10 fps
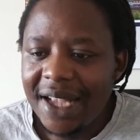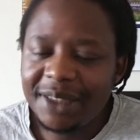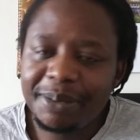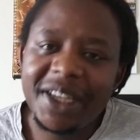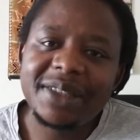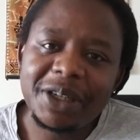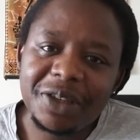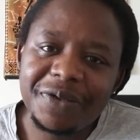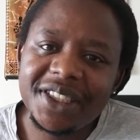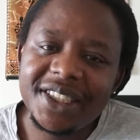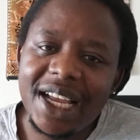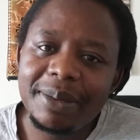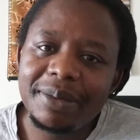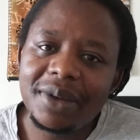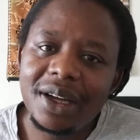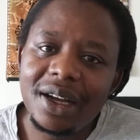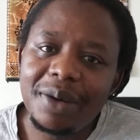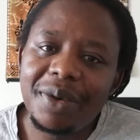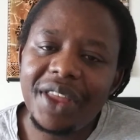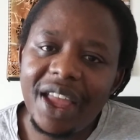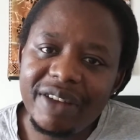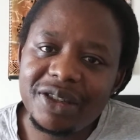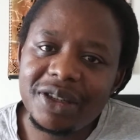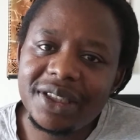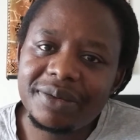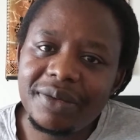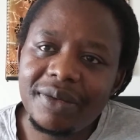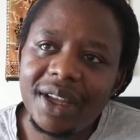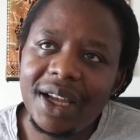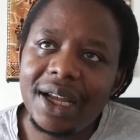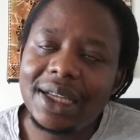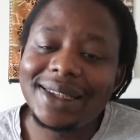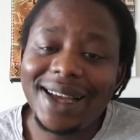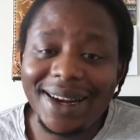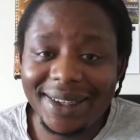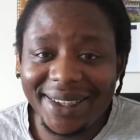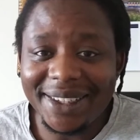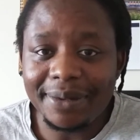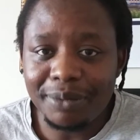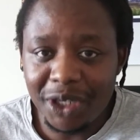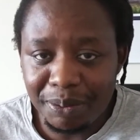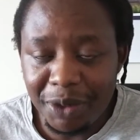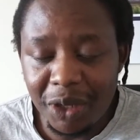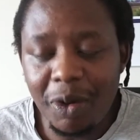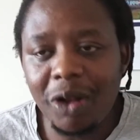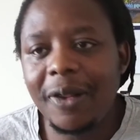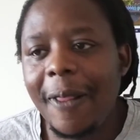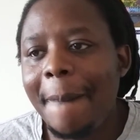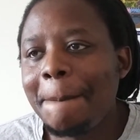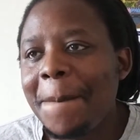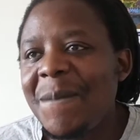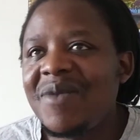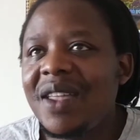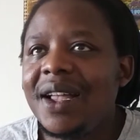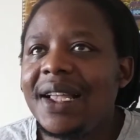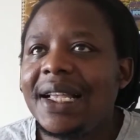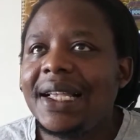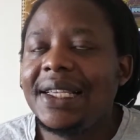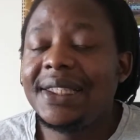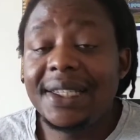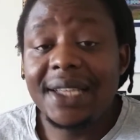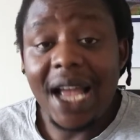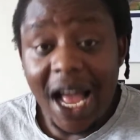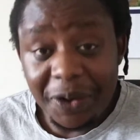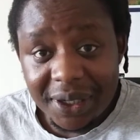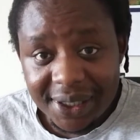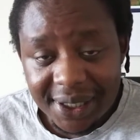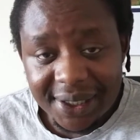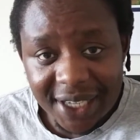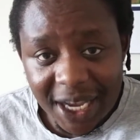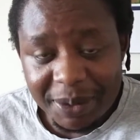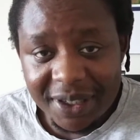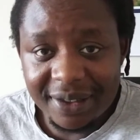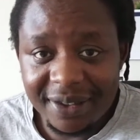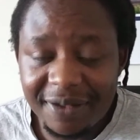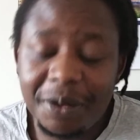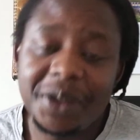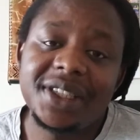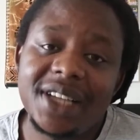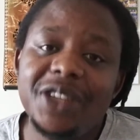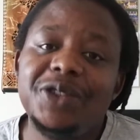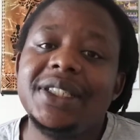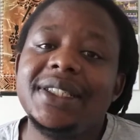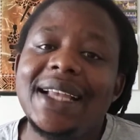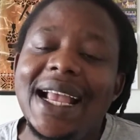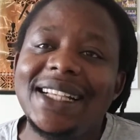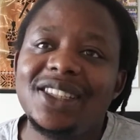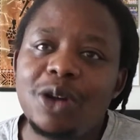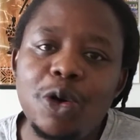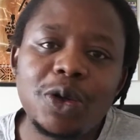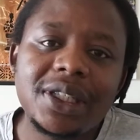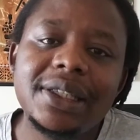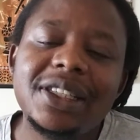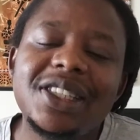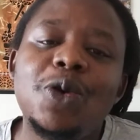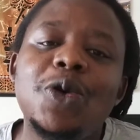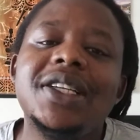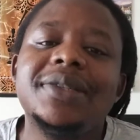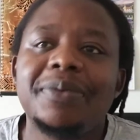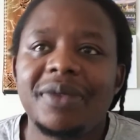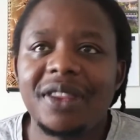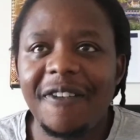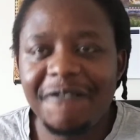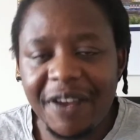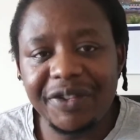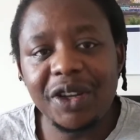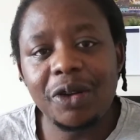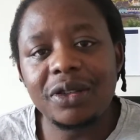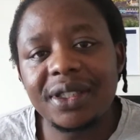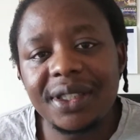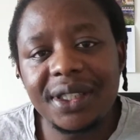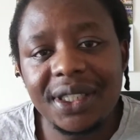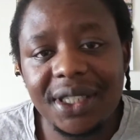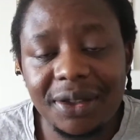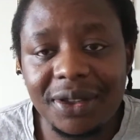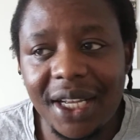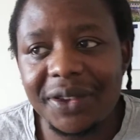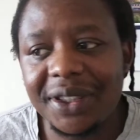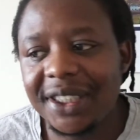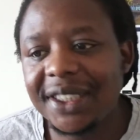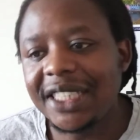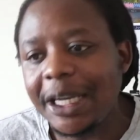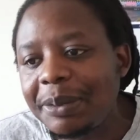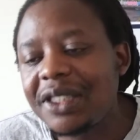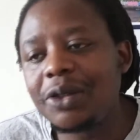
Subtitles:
Spent much of his time with Everton. He's currently at Millwall. He's had 106 caps for his country and scored 50 goals in those 106 caps.